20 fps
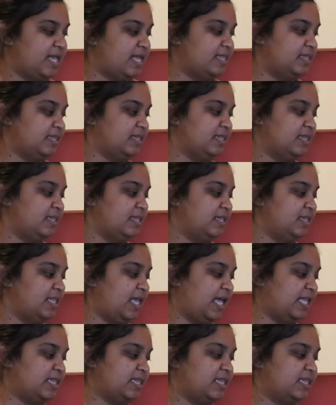and
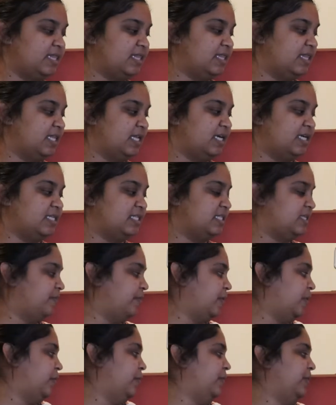that little
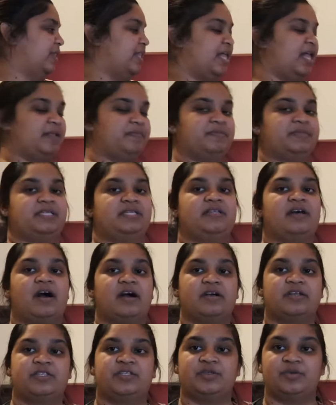simmer will help the
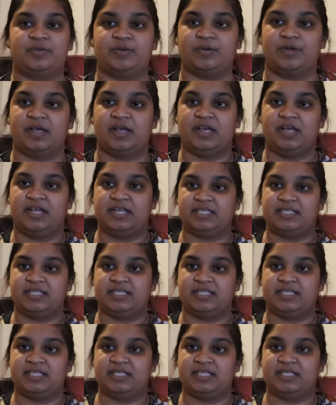duck to